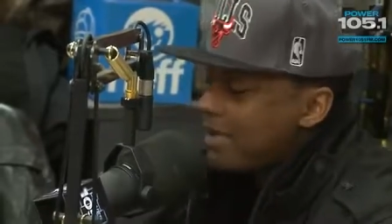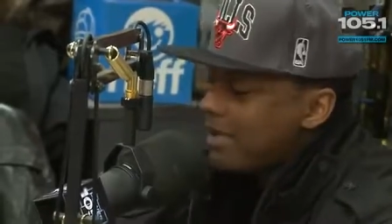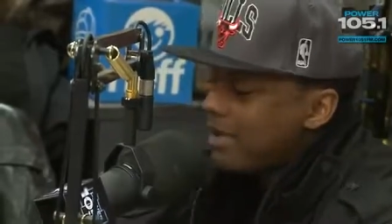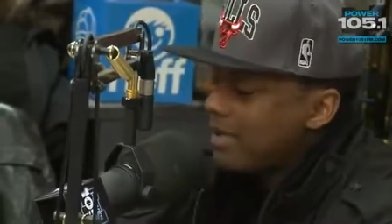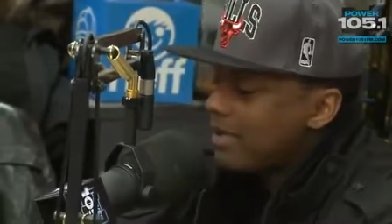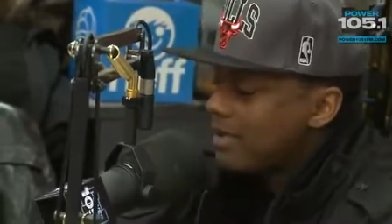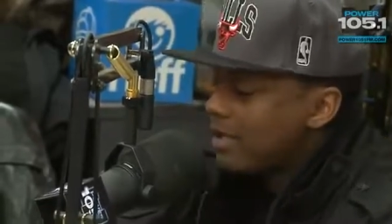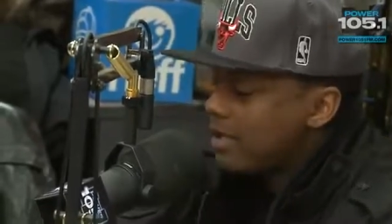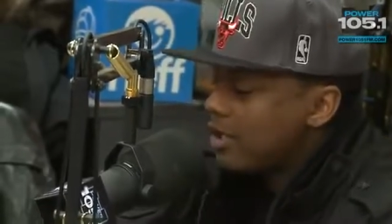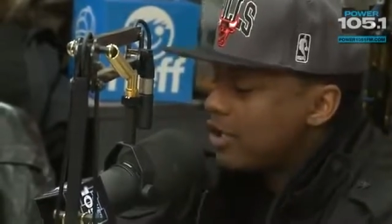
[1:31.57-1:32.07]

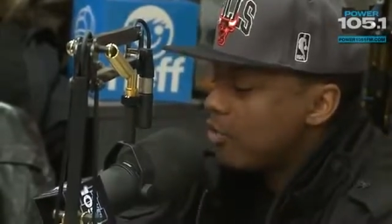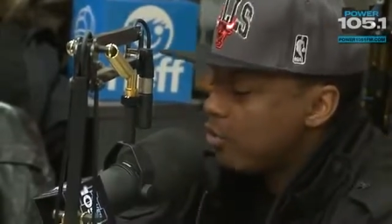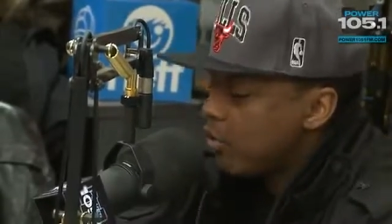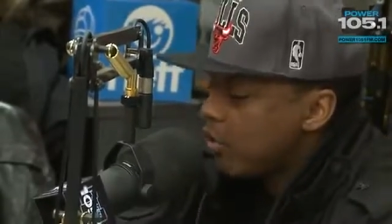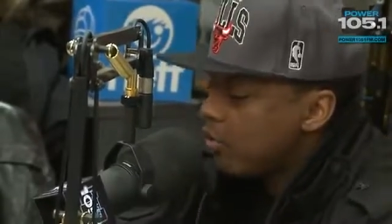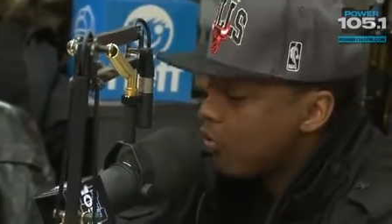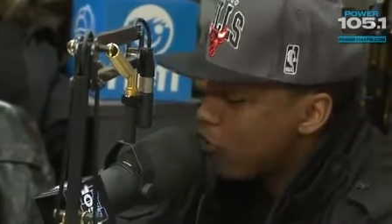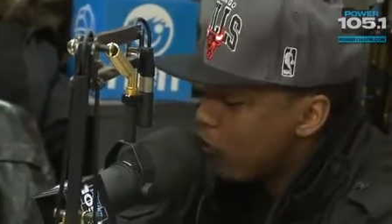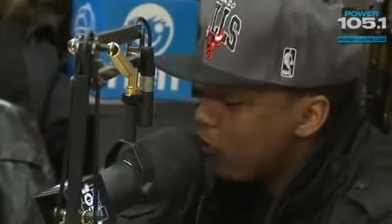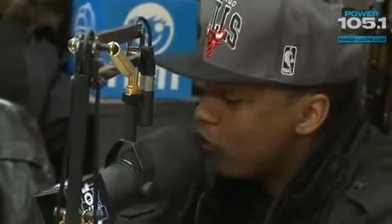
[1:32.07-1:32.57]
He did it with
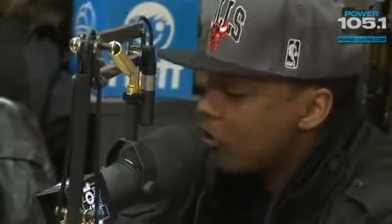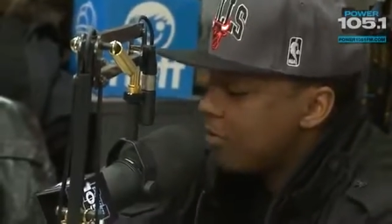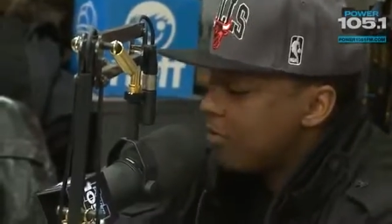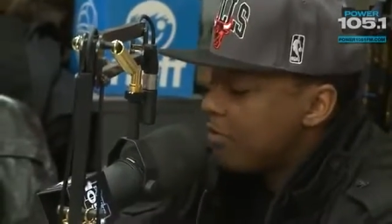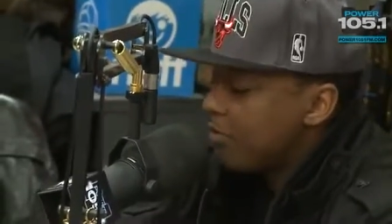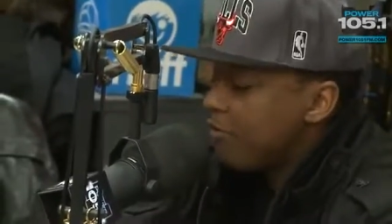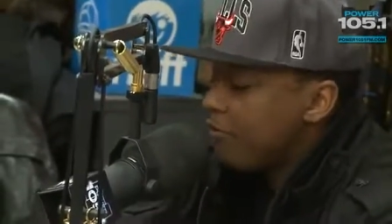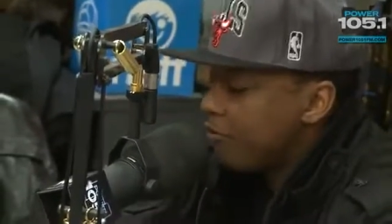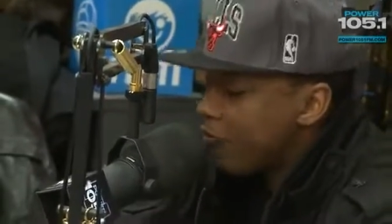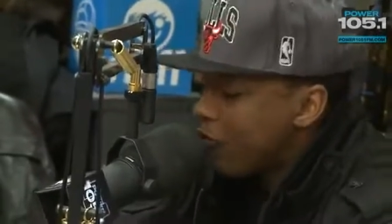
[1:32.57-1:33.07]
water
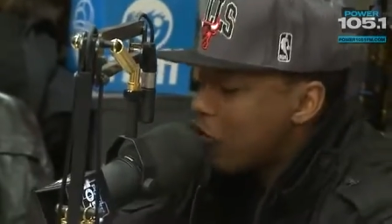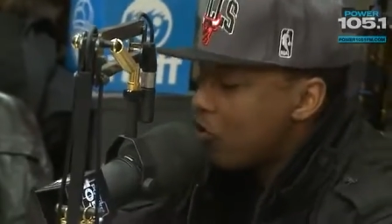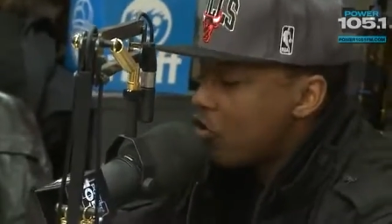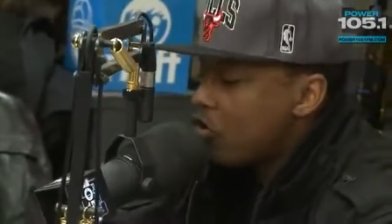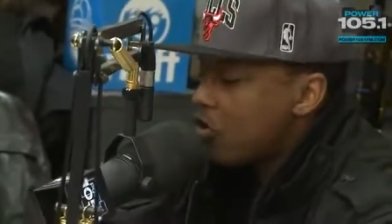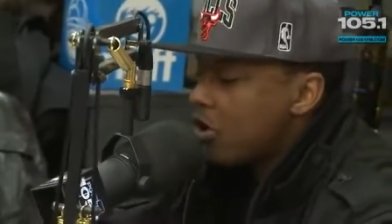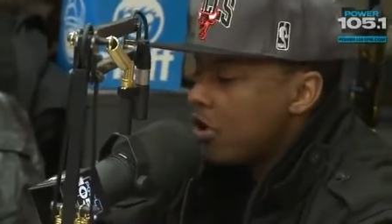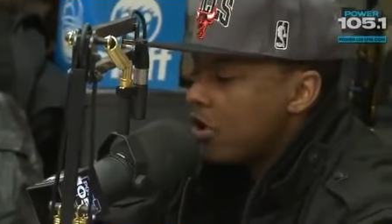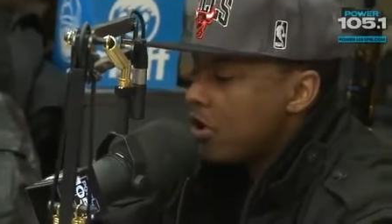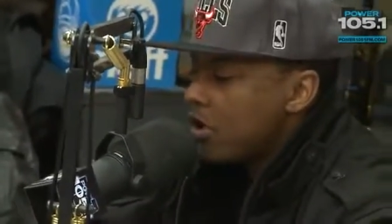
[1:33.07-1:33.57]

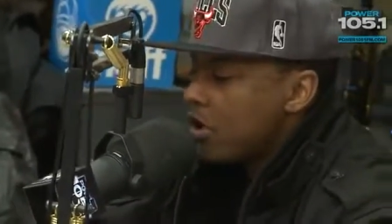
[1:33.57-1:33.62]
before.